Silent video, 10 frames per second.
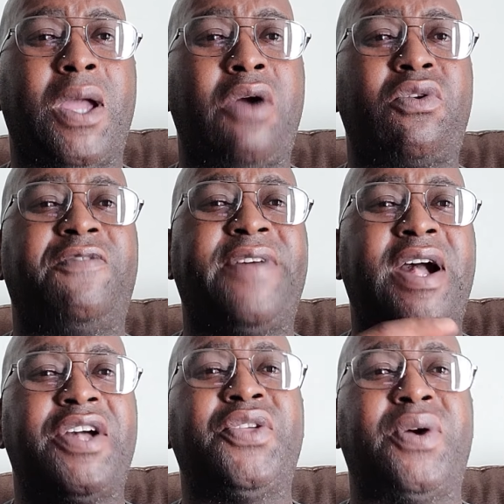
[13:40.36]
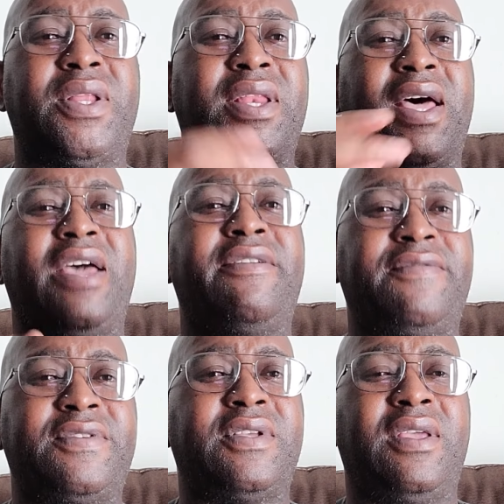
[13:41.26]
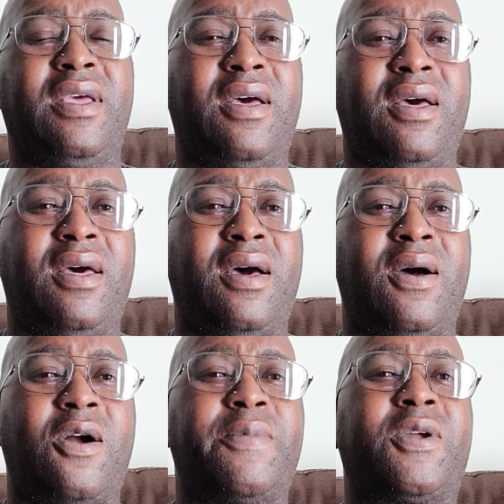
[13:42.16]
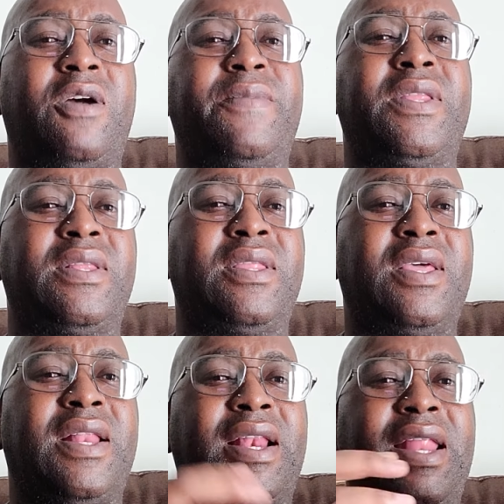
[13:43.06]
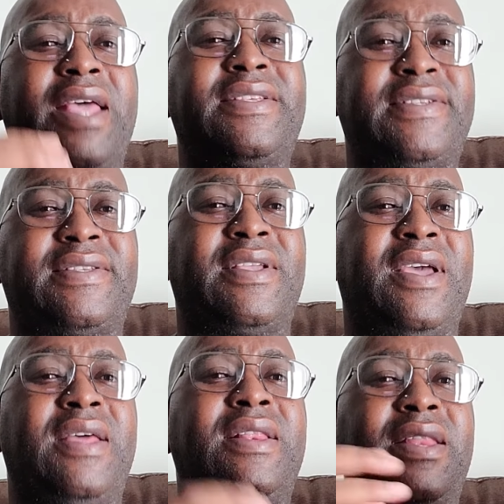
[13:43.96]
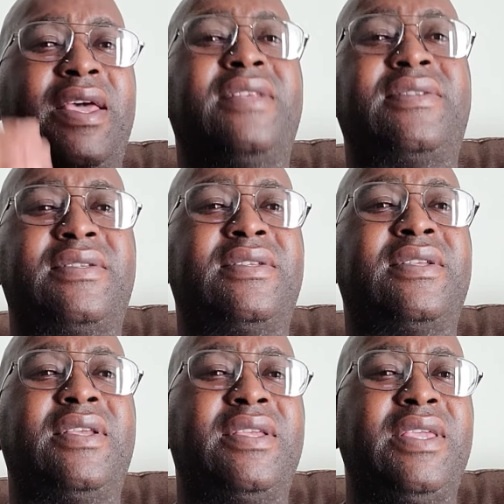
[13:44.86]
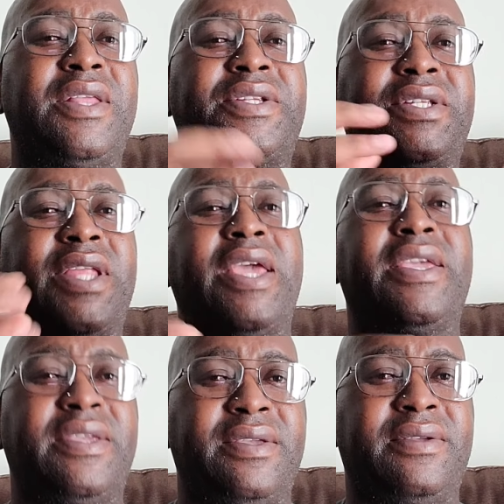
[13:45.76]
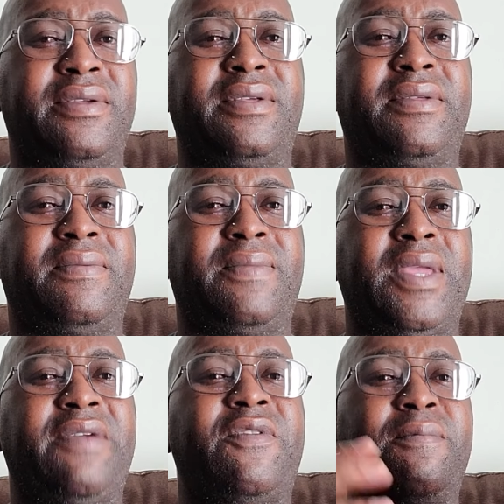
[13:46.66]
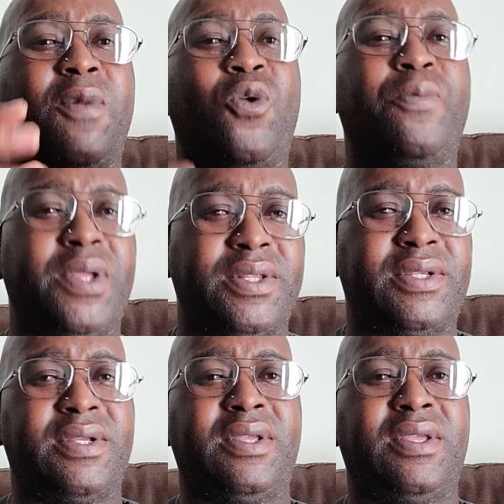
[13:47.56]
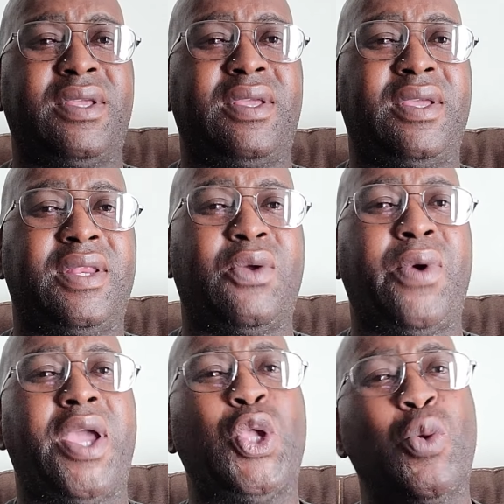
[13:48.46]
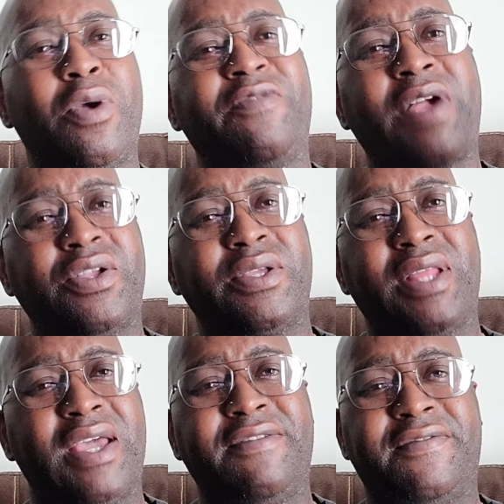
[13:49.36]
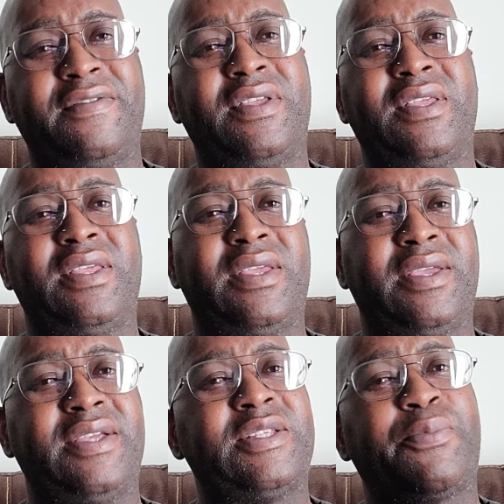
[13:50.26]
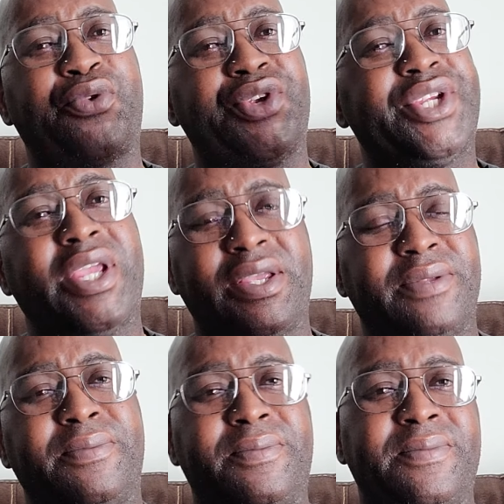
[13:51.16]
Our value on lives are becoming less and less each day, every moment. The way human value life is depreciating.